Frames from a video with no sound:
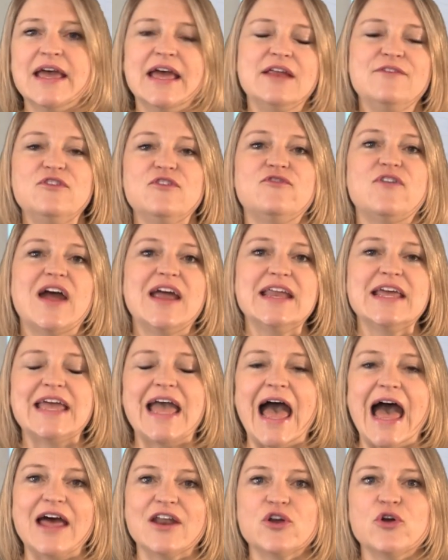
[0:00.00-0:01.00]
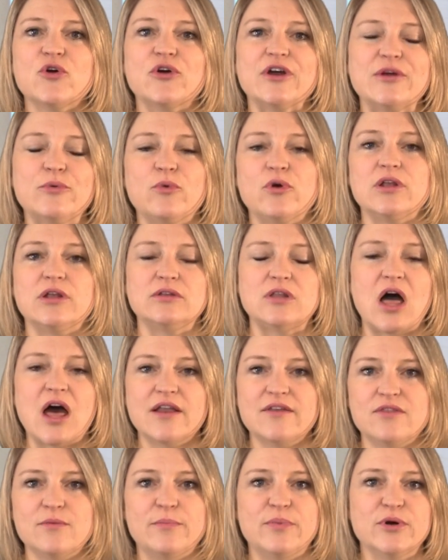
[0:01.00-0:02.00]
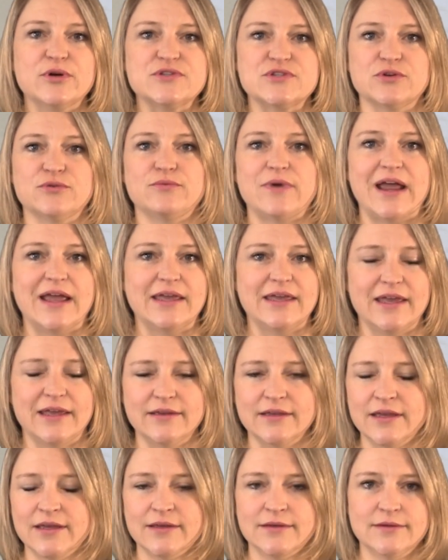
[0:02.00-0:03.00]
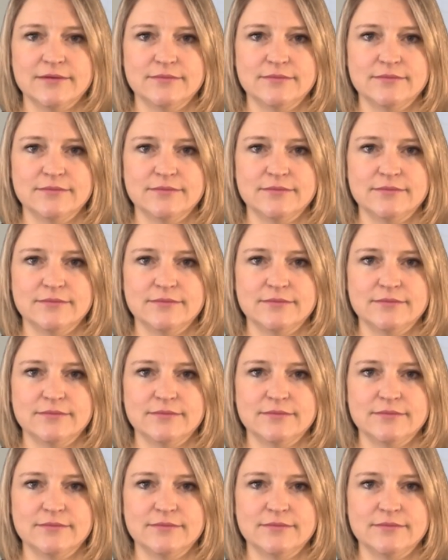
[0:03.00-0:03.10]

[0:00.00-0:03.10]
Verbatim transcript: And if you find a category where a lot of the books are ranking